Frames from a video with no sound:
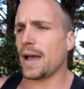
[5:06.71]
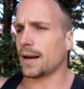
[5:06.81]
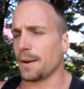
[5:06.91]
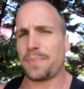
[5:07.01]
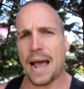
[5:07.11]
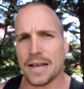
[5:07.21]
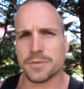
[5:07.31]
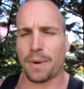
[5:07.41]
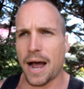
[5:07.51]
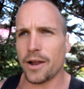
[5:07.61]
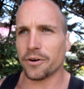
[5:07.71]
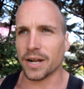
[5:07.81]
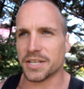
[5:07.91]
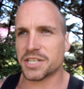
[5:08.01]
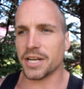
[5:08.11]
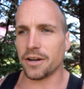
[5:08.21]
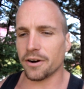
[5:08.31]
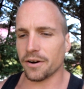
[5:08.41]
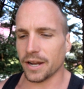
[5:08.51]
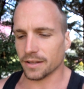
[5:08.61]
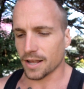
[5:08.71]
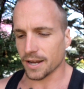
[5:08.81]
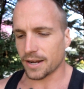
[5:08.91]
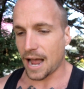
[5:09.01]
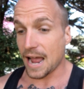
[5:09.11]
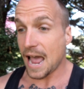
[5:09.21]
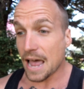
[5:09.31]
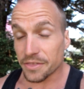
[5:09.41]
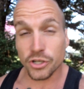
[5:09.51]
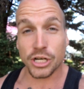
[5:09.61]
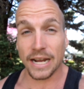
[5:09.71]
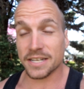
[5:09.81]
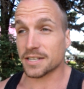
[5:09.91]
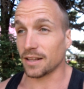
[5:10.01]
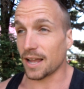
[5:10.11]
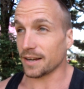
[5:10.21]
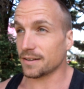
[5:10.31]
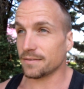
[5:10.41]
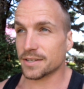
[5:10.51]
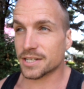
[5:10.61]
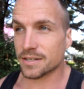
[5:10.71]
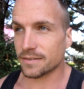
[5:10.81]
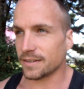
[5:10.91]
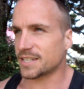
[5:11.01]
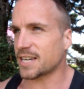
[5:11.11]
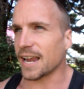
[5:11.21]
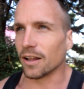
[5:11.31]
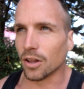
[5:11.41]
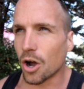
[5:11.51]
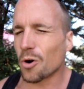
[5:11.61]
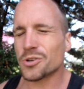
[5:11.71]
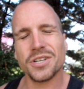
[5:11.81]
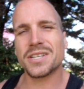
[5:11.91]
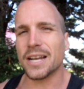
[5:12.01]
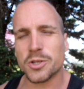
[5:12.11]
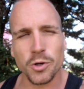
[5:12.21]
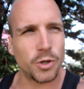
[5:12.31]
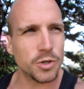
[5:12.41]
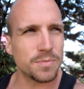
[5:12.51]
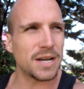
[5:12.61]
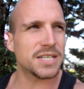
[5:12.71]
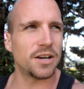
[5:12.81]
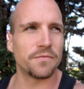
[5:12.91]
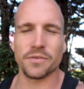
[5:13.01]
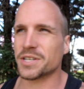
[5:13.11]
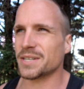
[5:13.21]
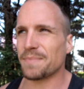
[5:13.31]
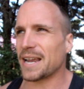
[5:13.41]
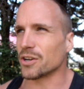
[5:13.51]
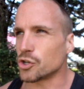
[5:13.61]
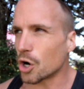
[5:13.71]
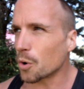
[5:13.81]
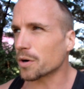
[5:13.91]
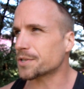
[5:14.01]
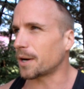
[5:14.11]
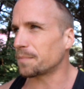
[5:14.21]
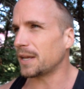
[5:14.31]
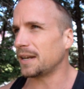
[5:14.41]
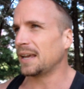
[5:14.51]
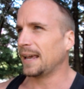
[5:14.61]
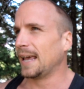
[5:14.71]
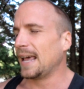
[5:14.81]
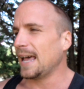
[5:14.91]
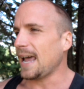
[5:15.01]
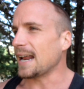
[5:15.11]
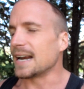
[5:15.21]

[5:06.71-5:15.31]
and I'd pass by her and I'd see her, and like I had the chance to like say hello or just introduce myself or make a joke or something, and I